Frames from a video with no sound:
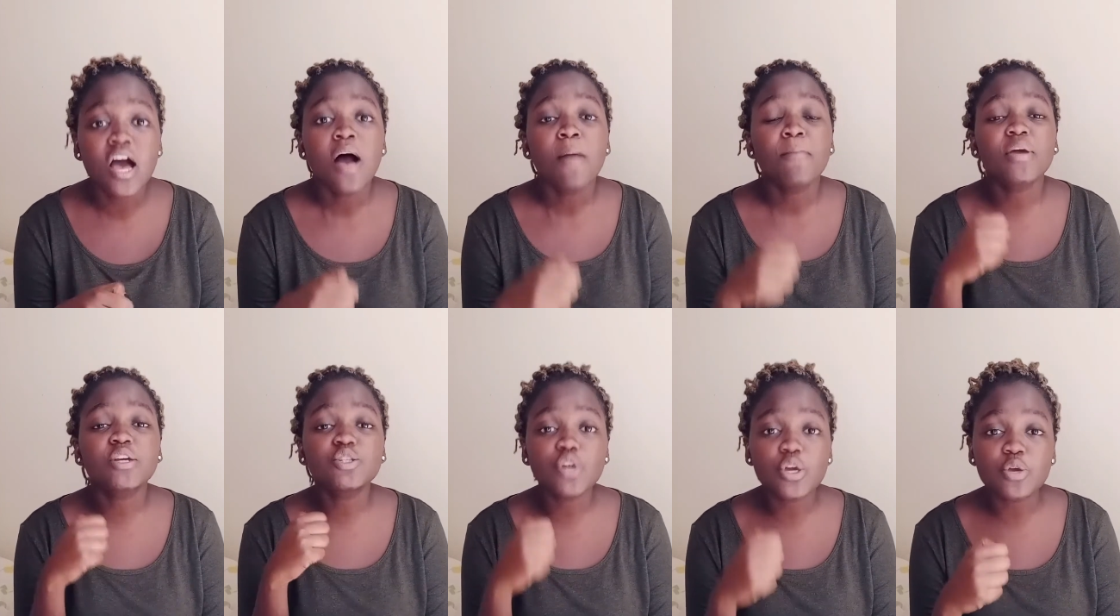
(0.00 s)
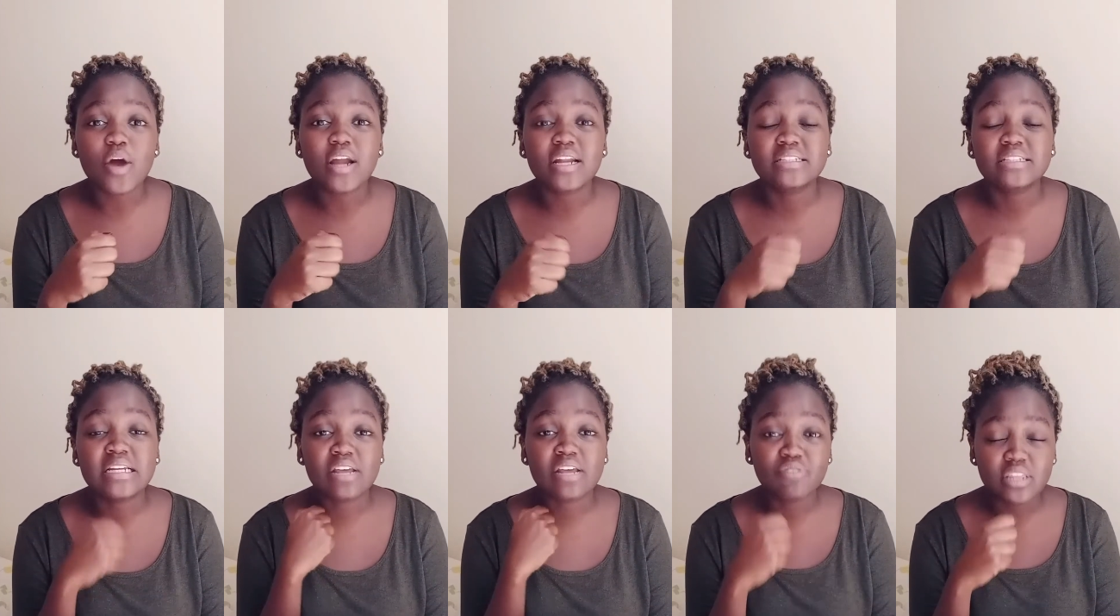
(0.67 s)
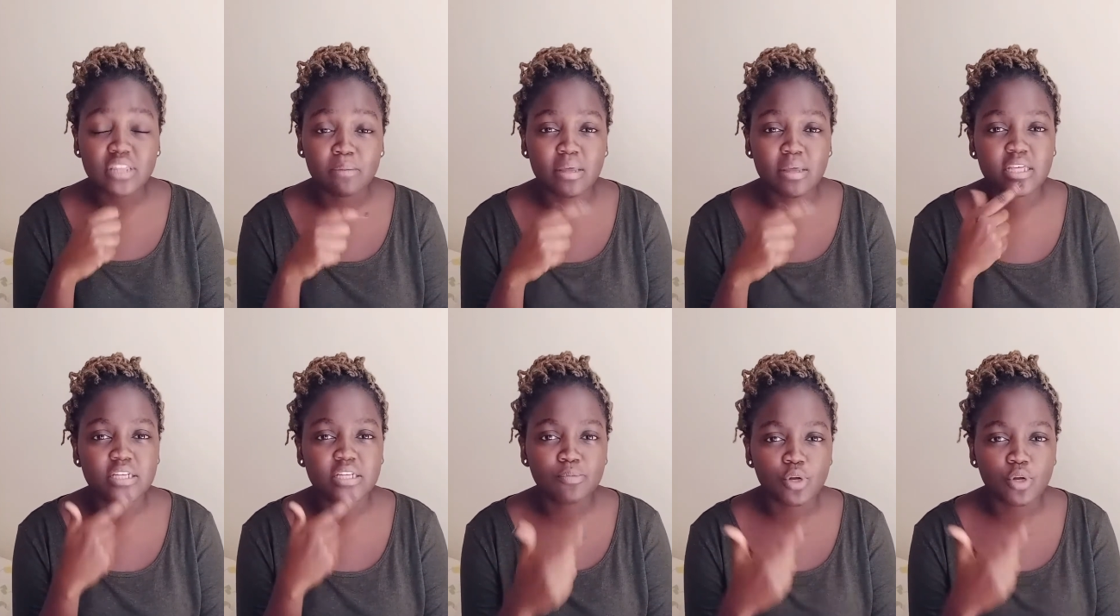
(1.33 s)
Make sure you understand everything by the
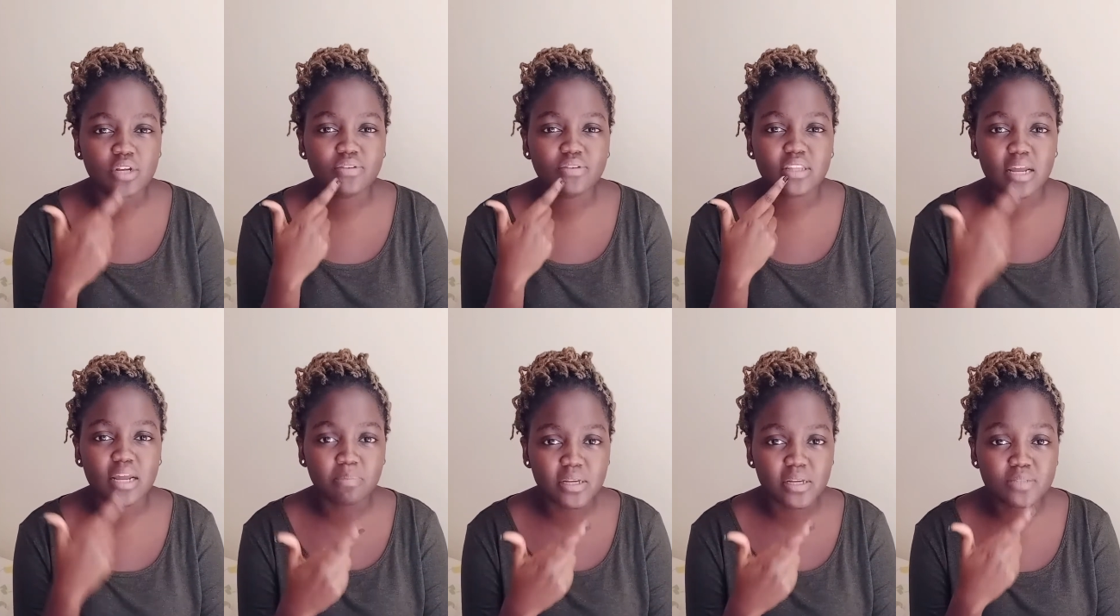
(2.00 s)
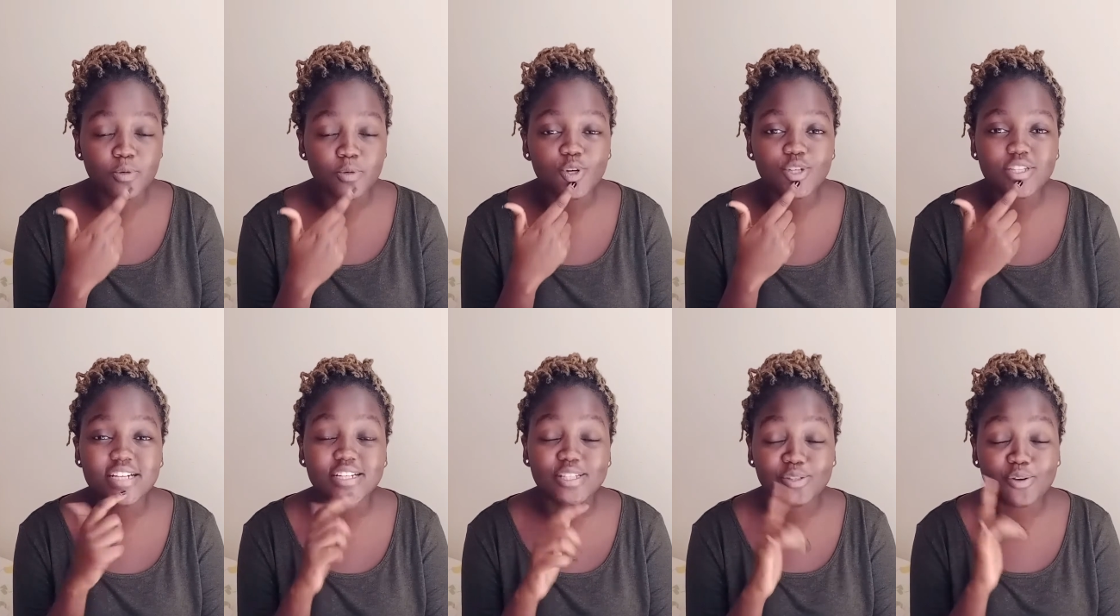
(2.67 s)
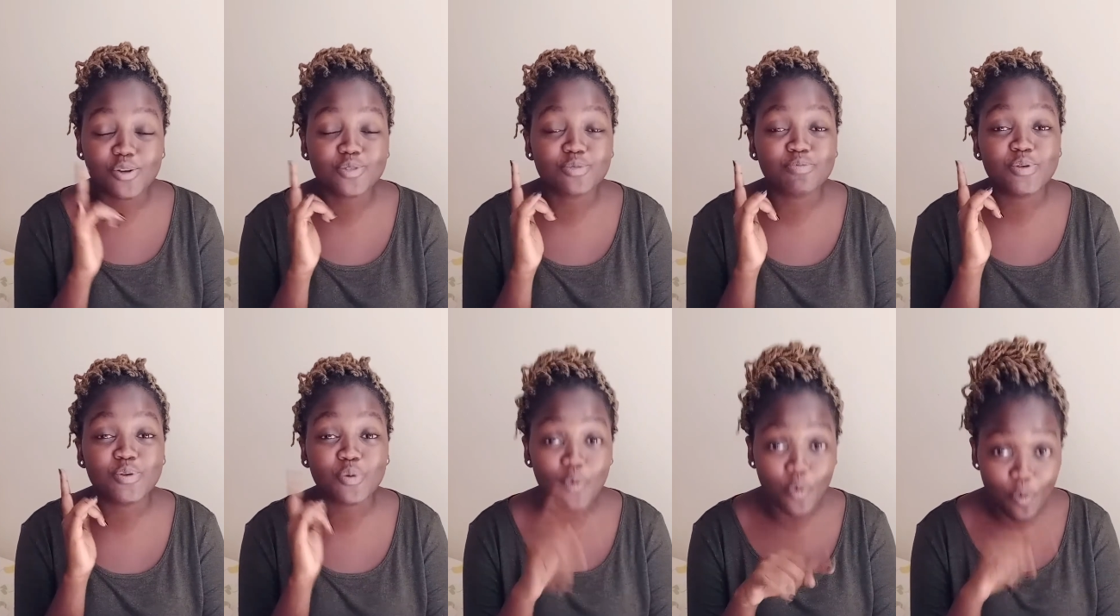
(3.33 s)
time you're leaving that place, because that is going to be
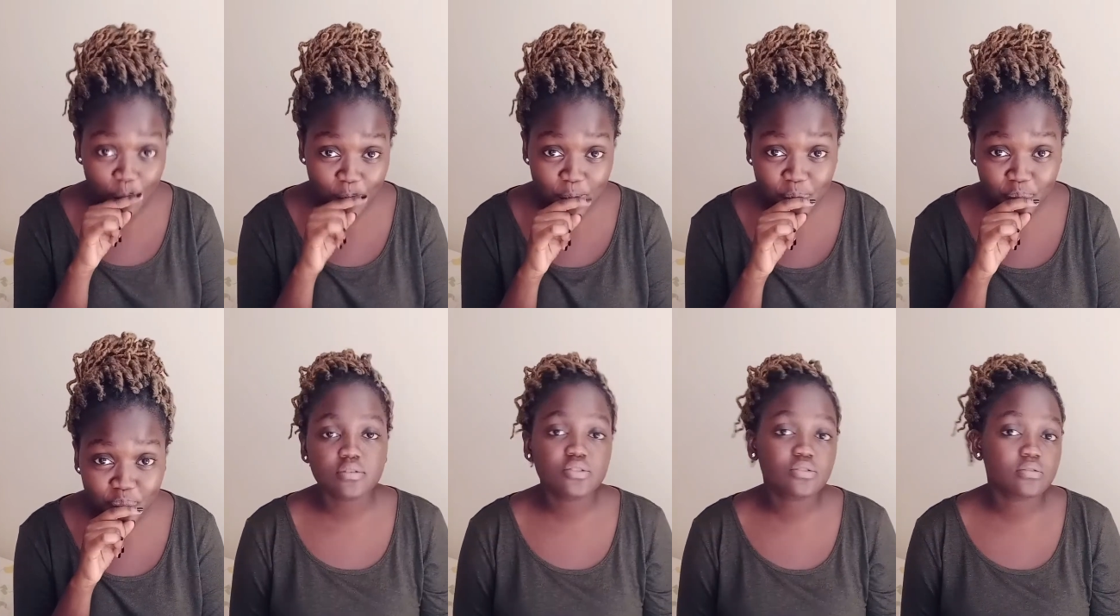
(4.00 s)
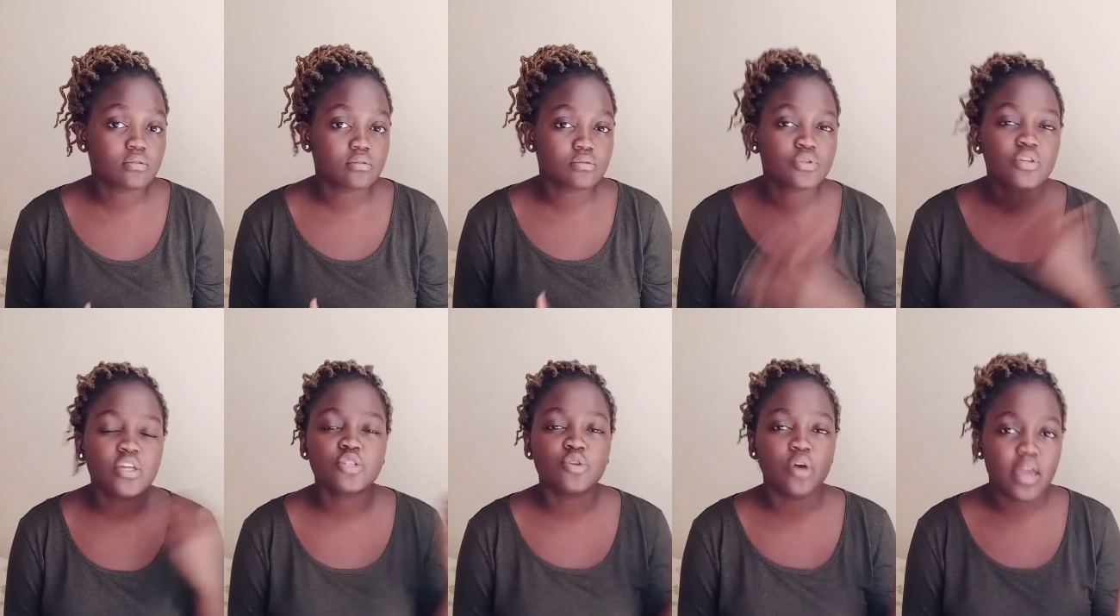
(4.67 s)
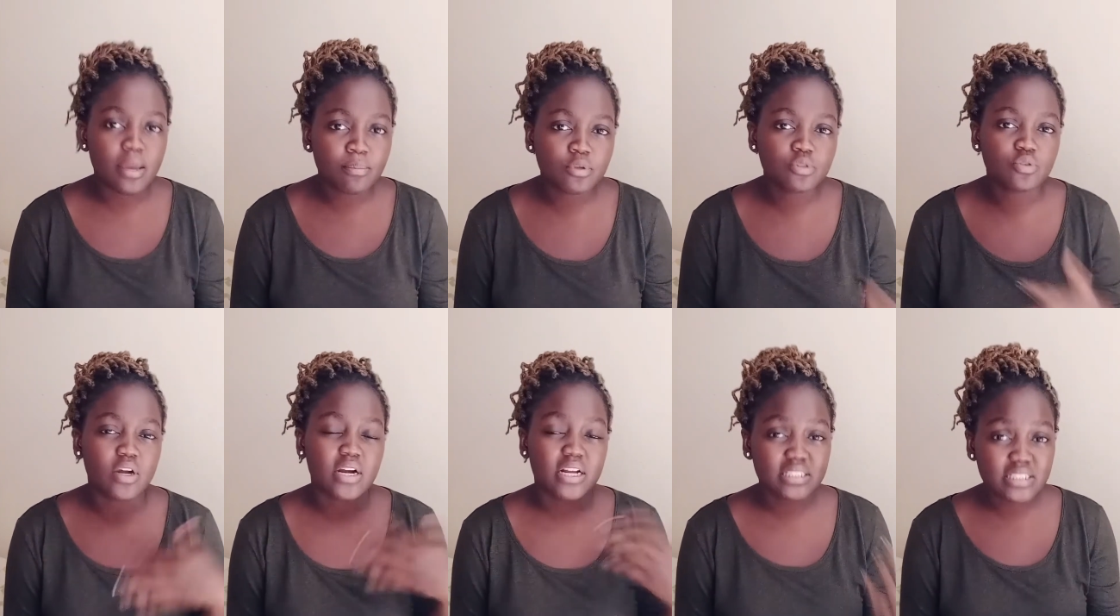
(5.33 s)
your home. So that you are able to
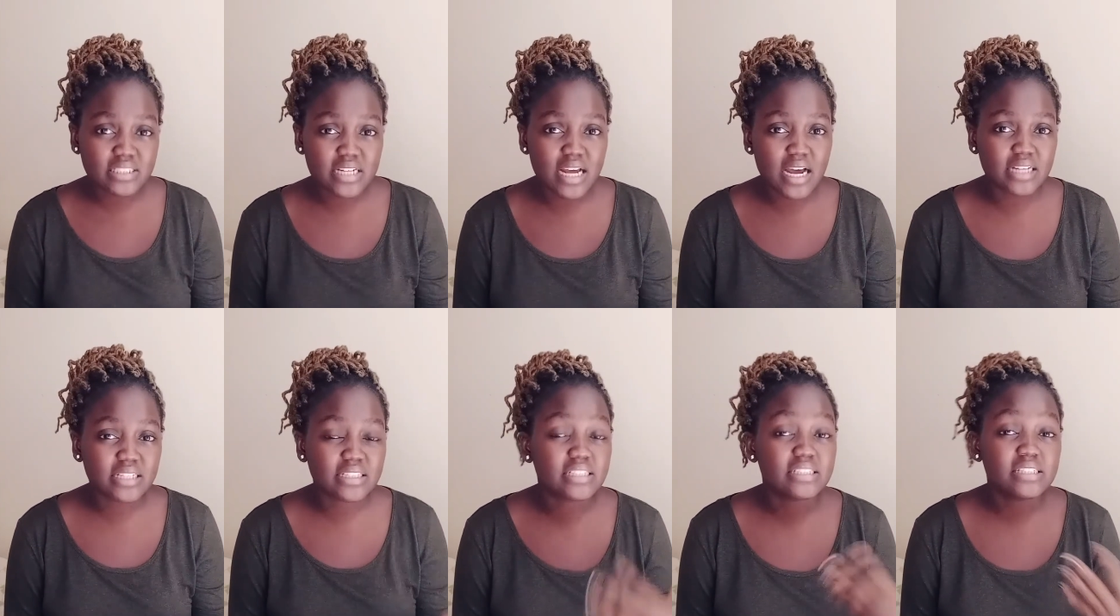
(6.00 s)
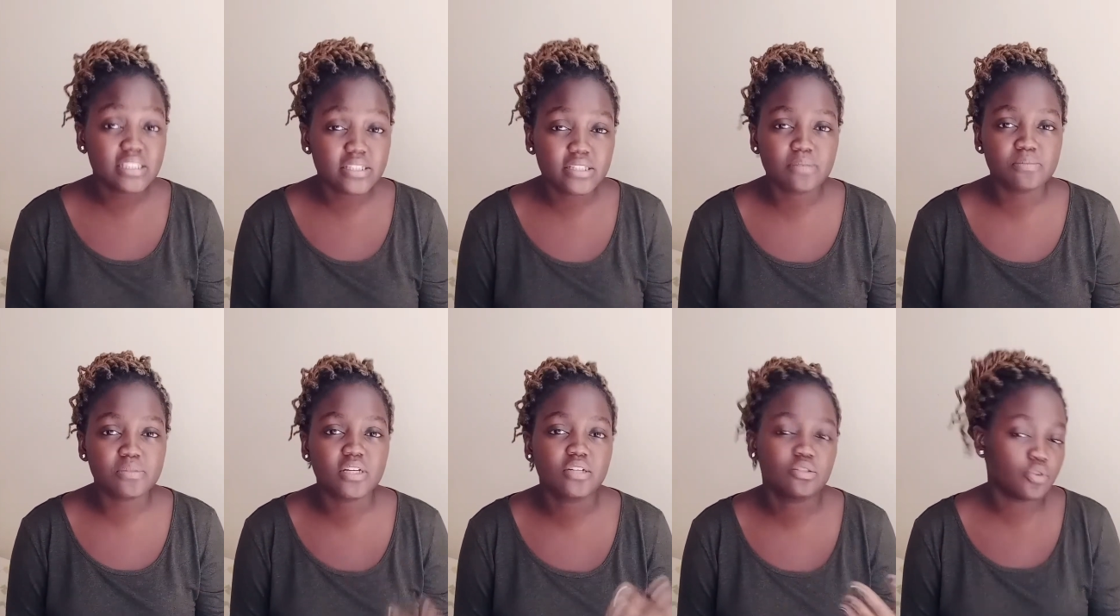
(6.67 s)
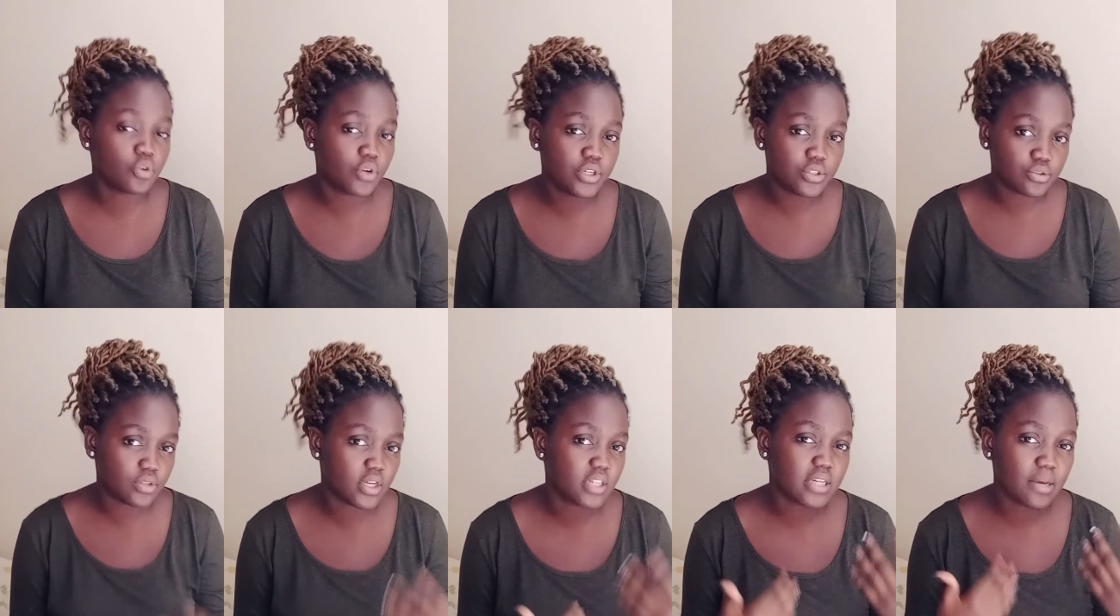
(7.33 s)
understand the systems that go into
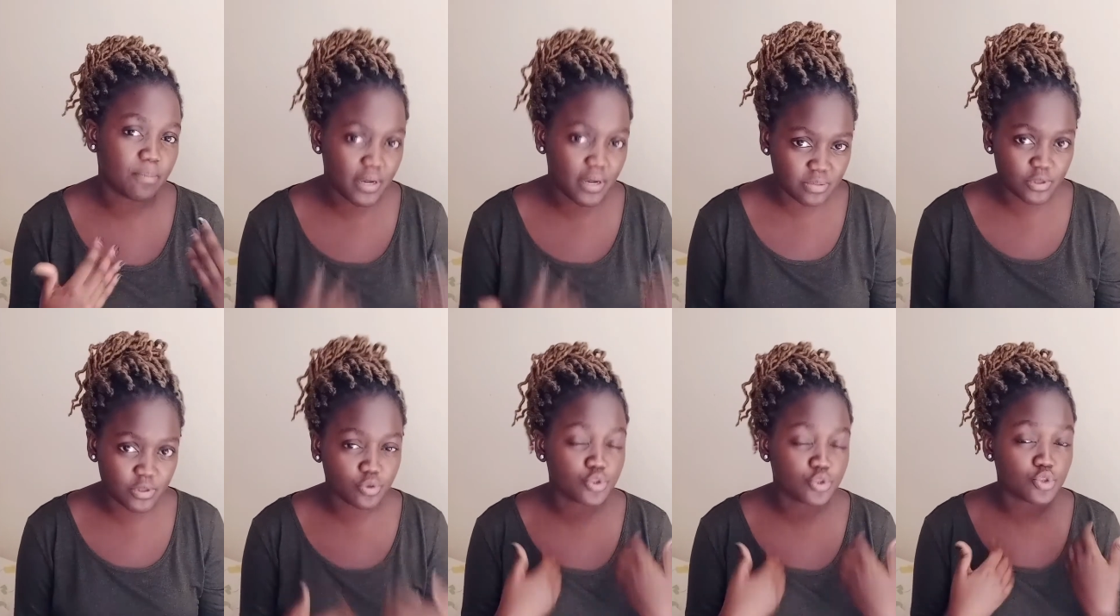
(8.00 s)
that apartment